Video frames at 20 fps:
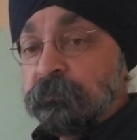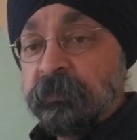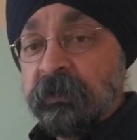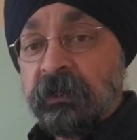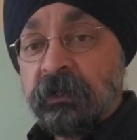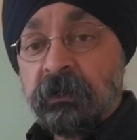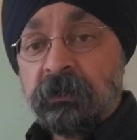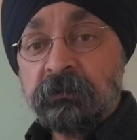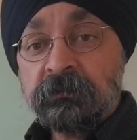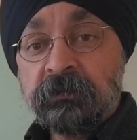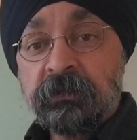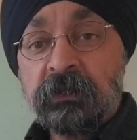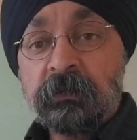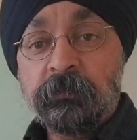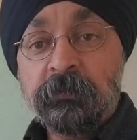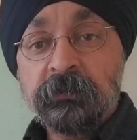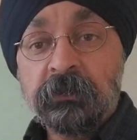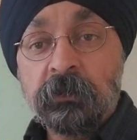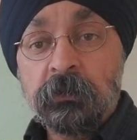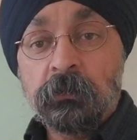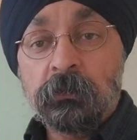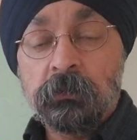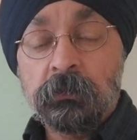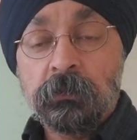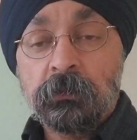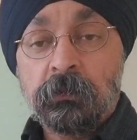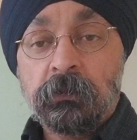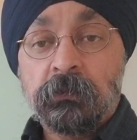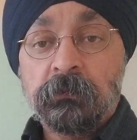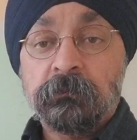be asking about the loan
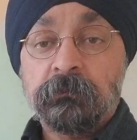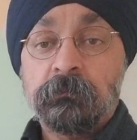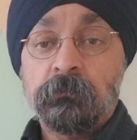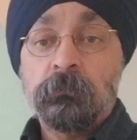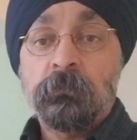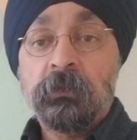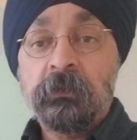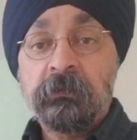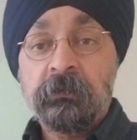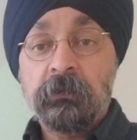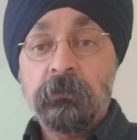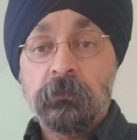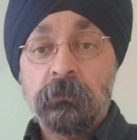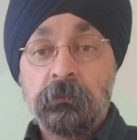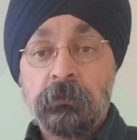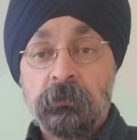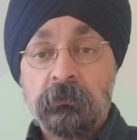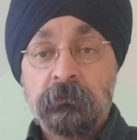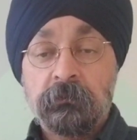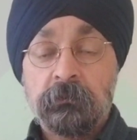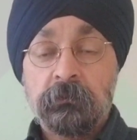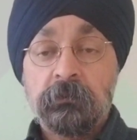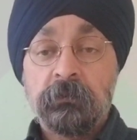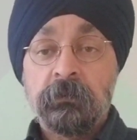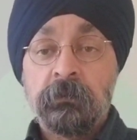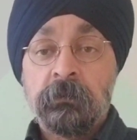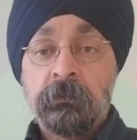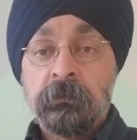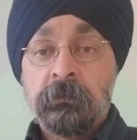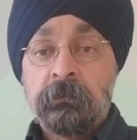cost. What is the loan cost?
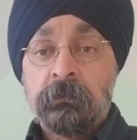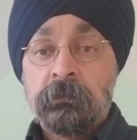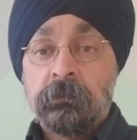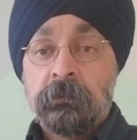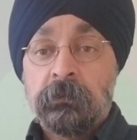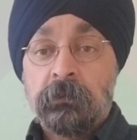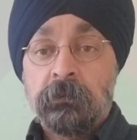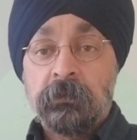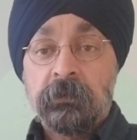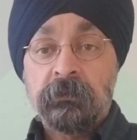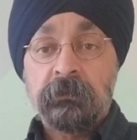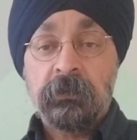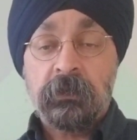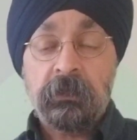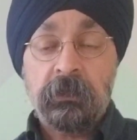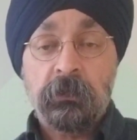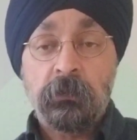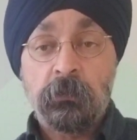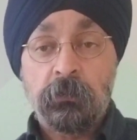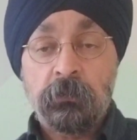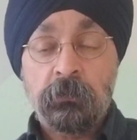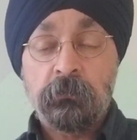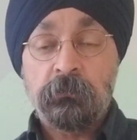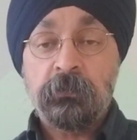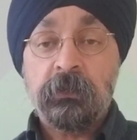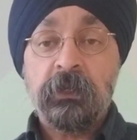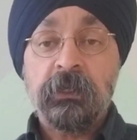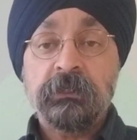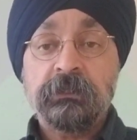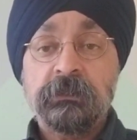Is there any loan
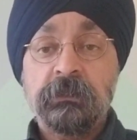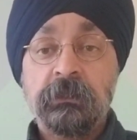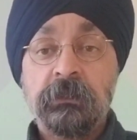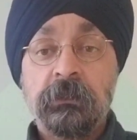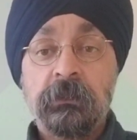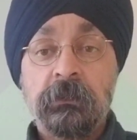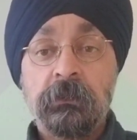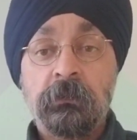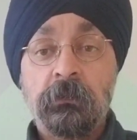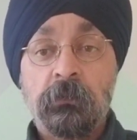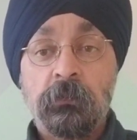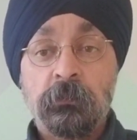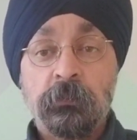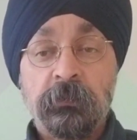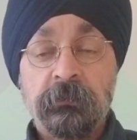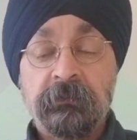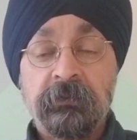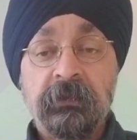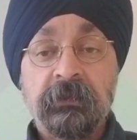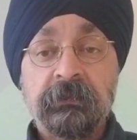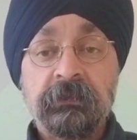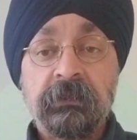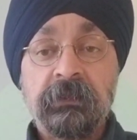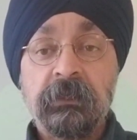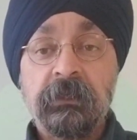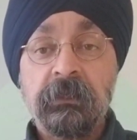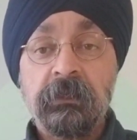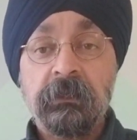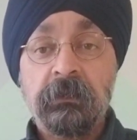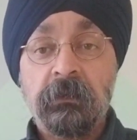origination, loan processing,